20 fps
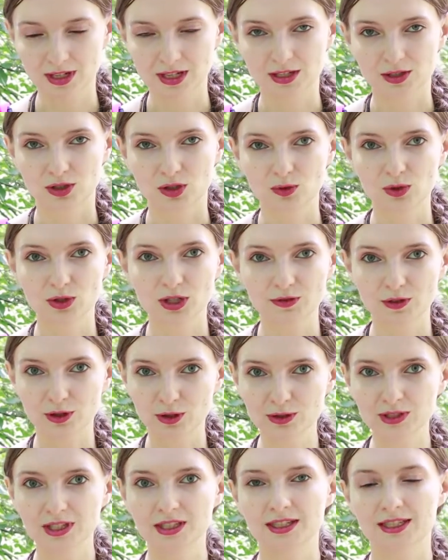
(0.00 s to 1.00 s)
So you have
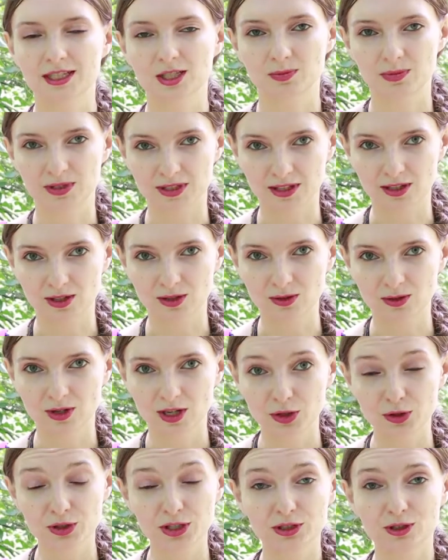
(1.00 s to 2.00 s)
all the links below.
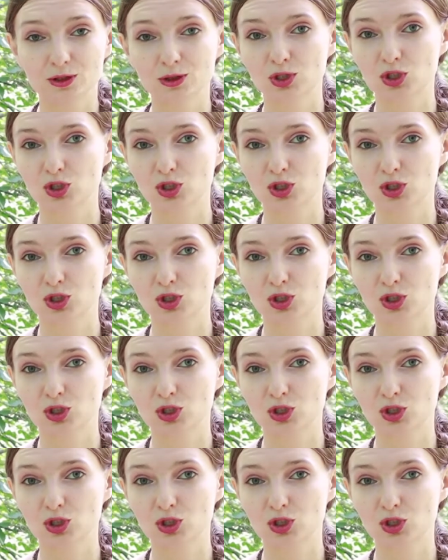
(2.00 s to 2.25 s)
You can also